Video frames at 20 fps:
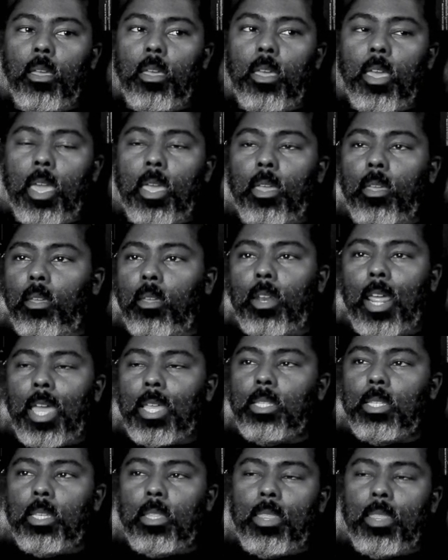And I
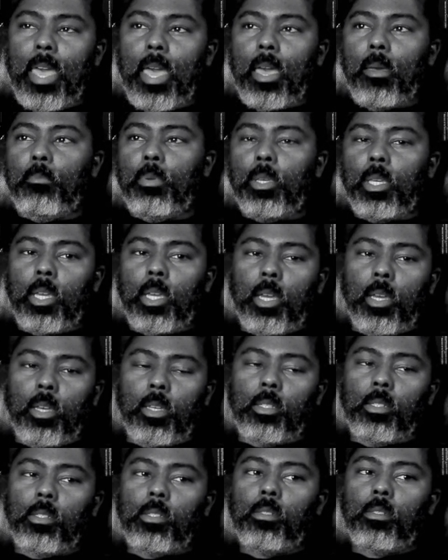did that
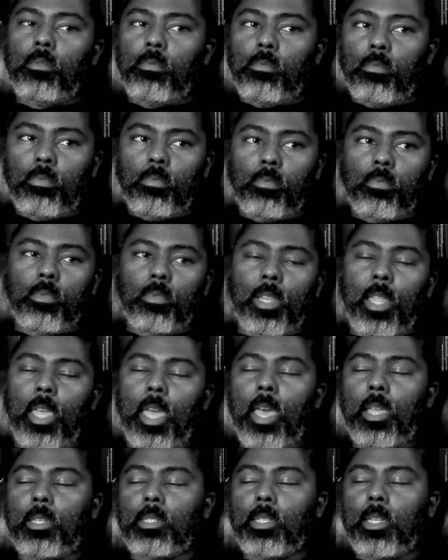because,
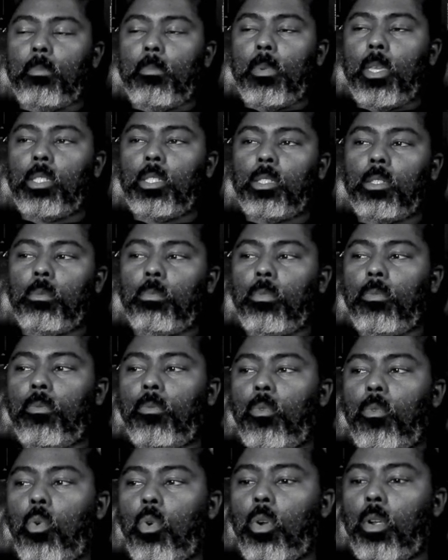as I mentioned
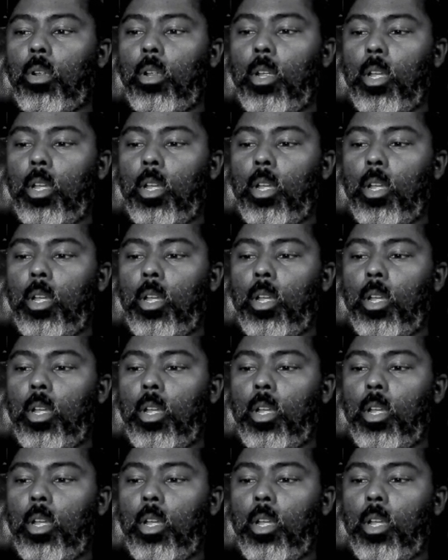before,